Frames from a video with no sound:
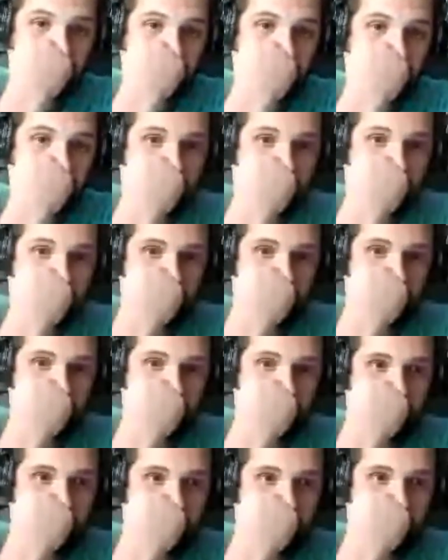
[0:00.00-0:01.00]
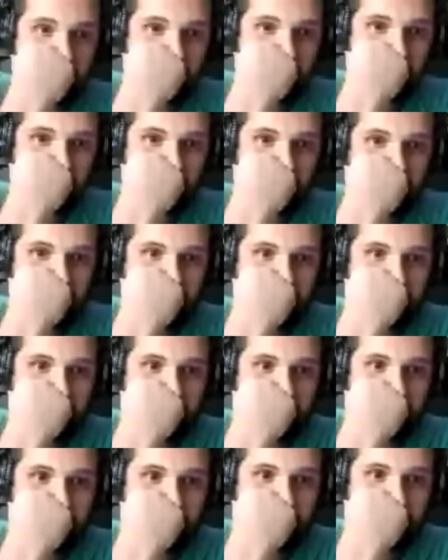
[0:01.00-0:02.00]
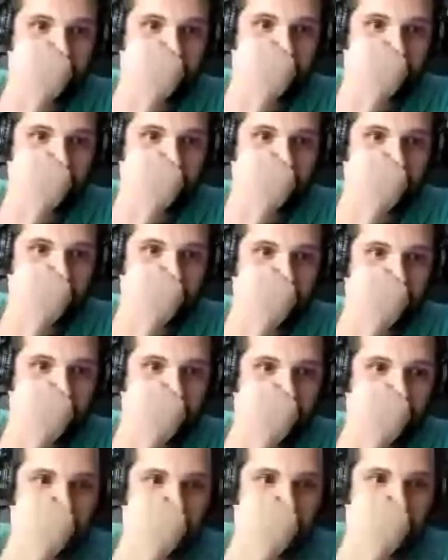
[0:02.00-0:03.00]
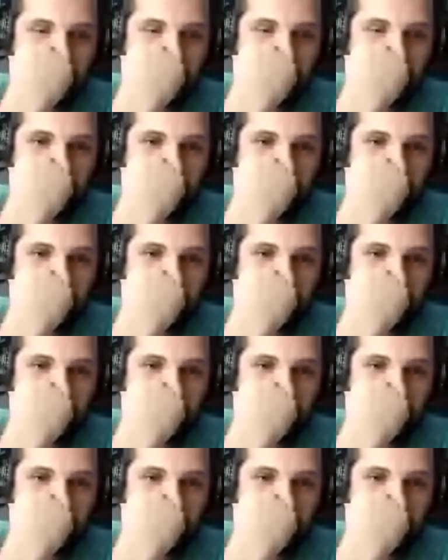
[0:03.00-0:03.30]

No words are spoken by the person on screen.